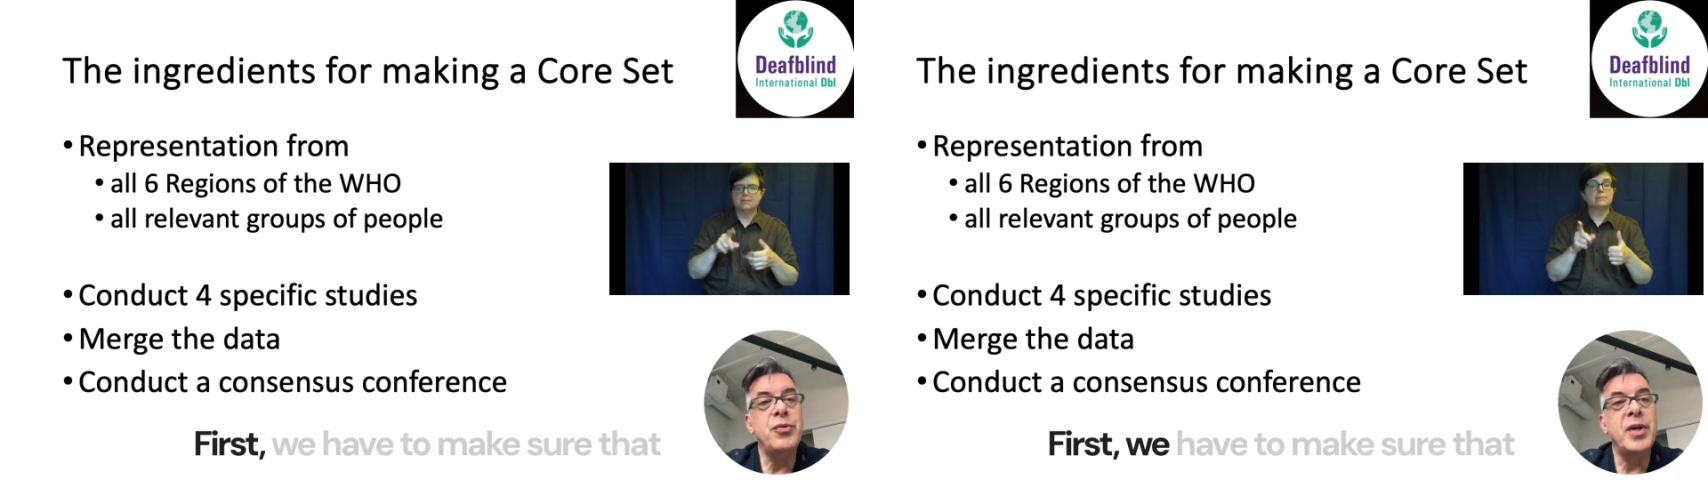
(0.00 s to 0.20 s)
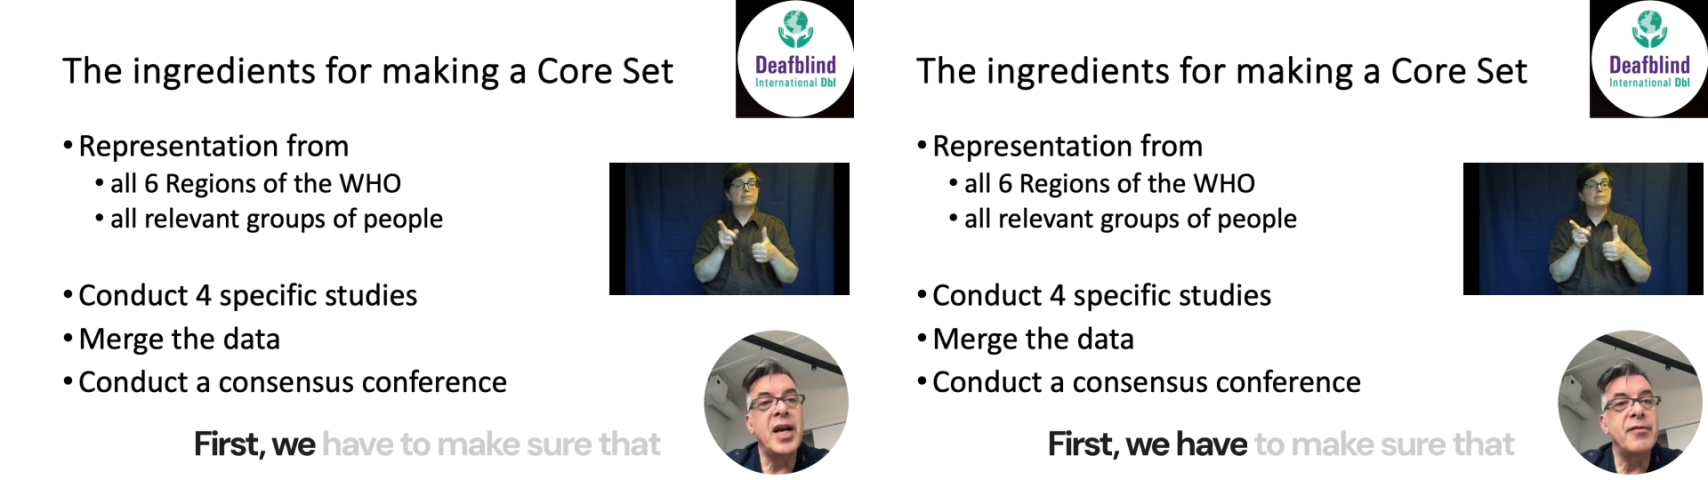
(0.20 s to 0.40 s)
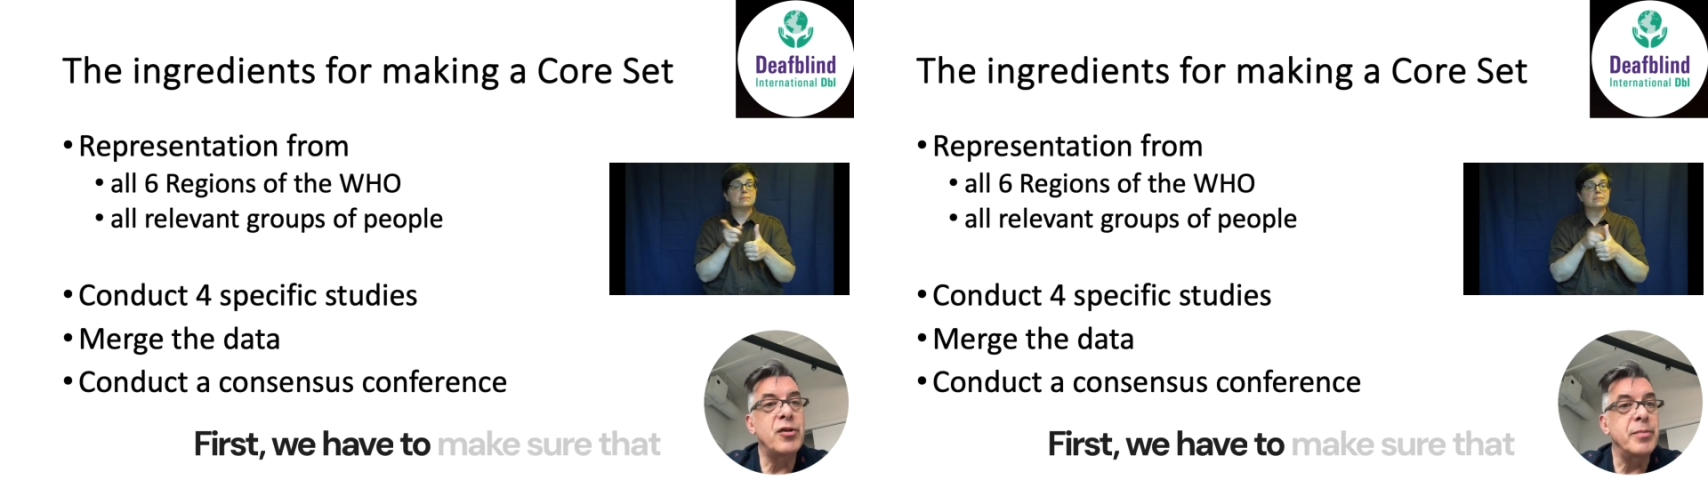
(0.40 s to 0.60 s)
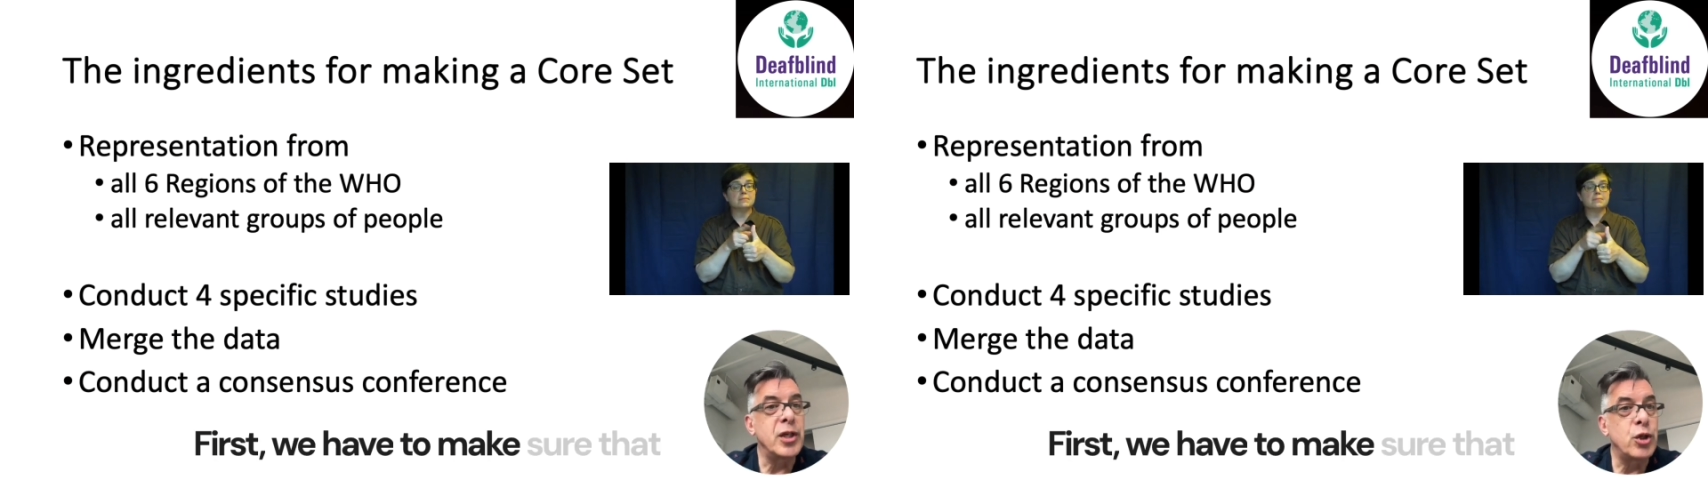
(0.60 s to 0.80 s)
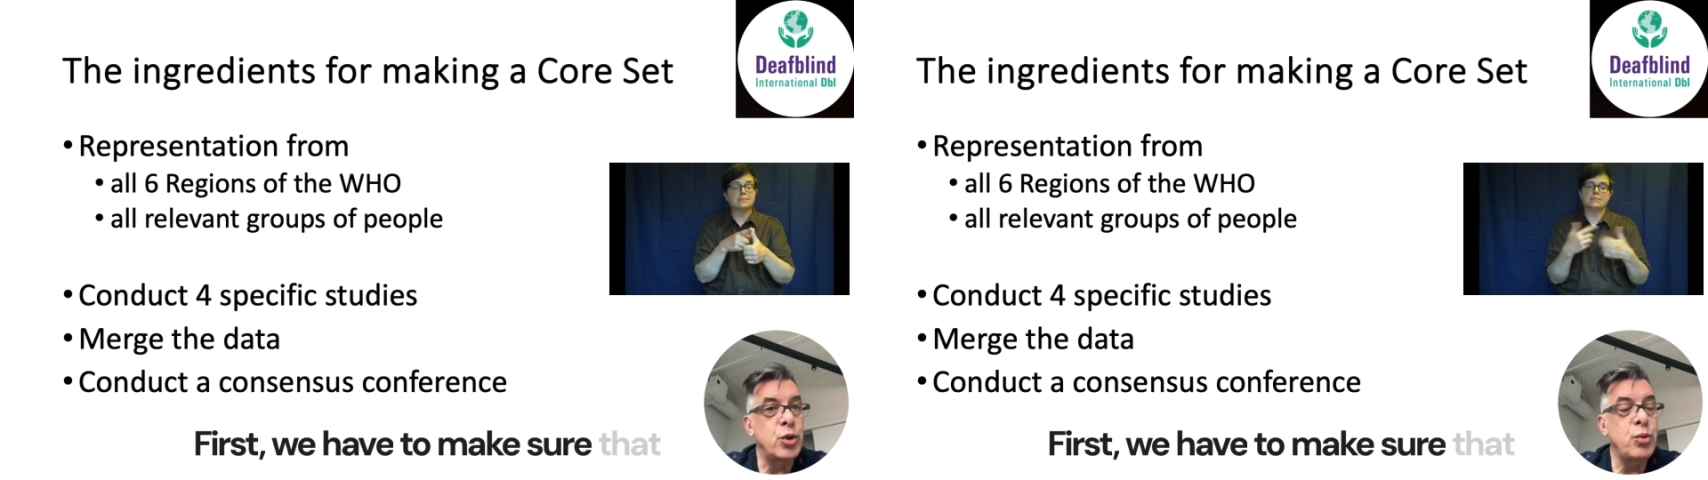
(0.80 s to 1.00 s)
we have to make
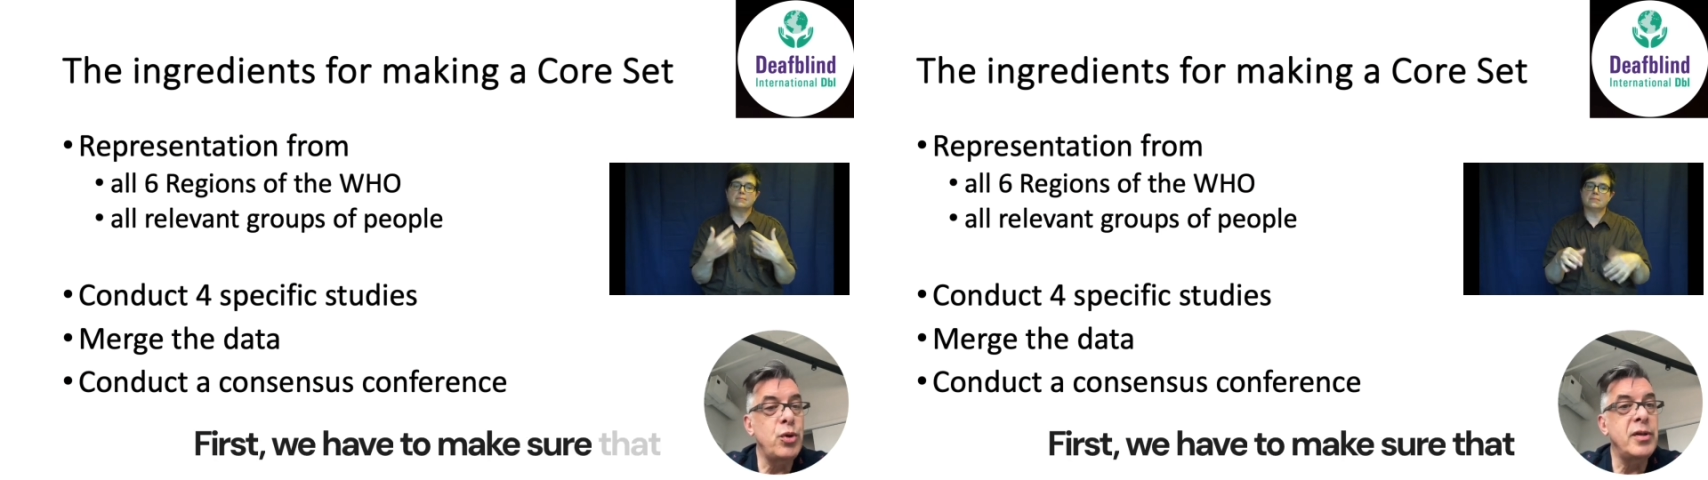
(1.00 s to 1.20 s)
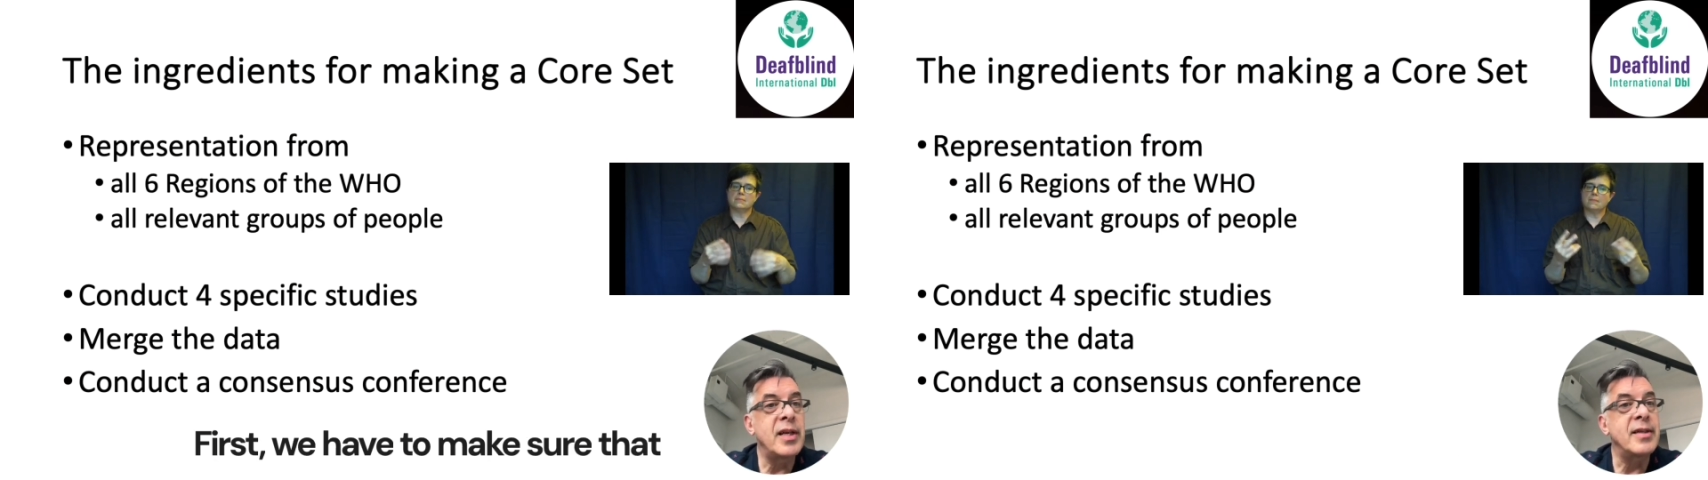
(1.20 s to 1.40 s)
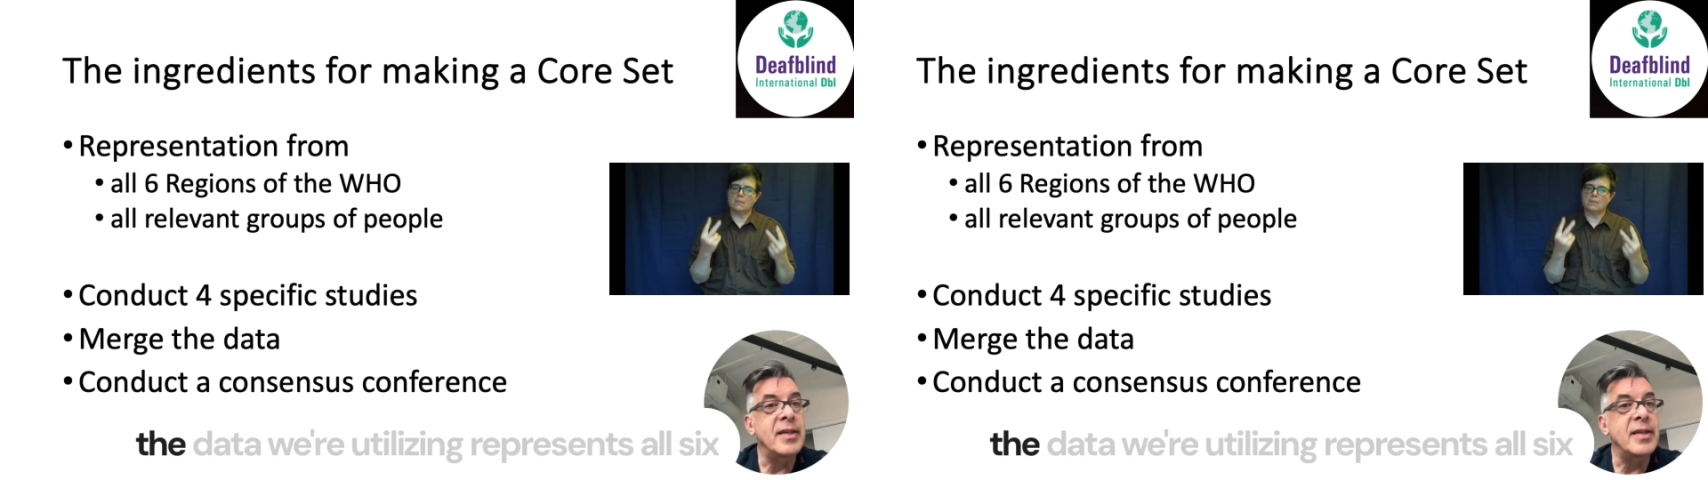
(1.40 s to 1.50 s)
sure that the